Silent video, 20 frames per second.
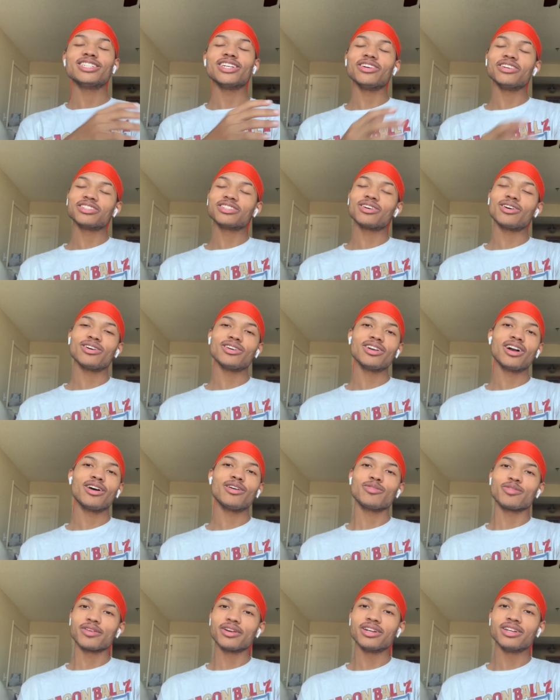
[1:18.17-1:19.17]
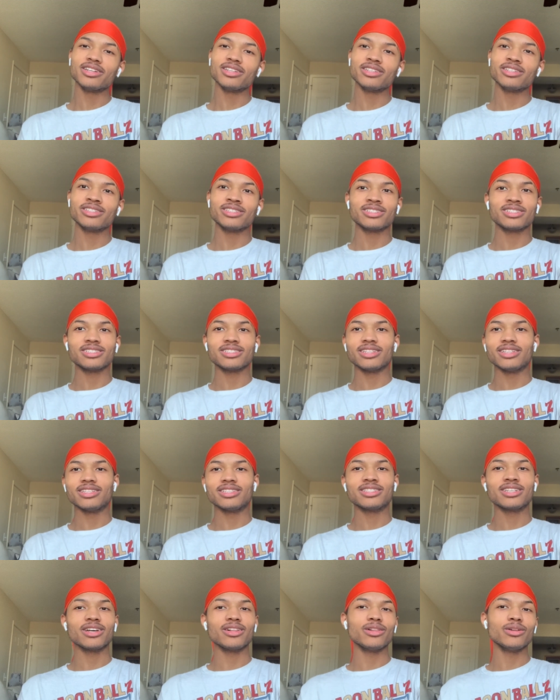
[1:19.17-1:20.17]
Share it to all y'all friends.
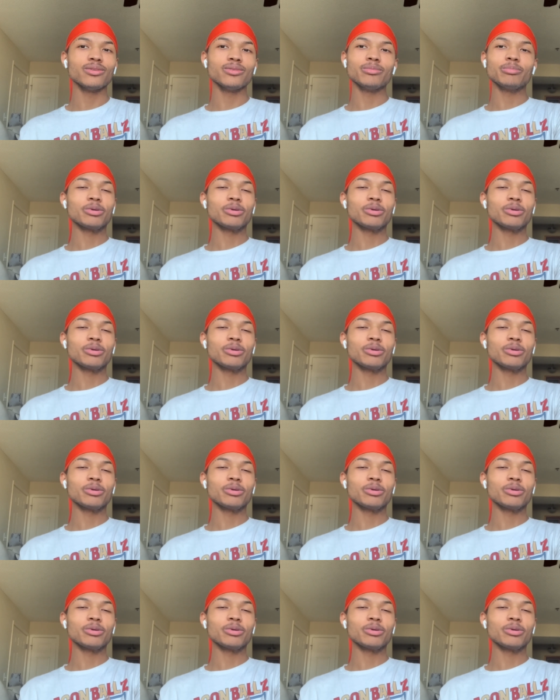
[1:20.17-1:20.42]
Tell them,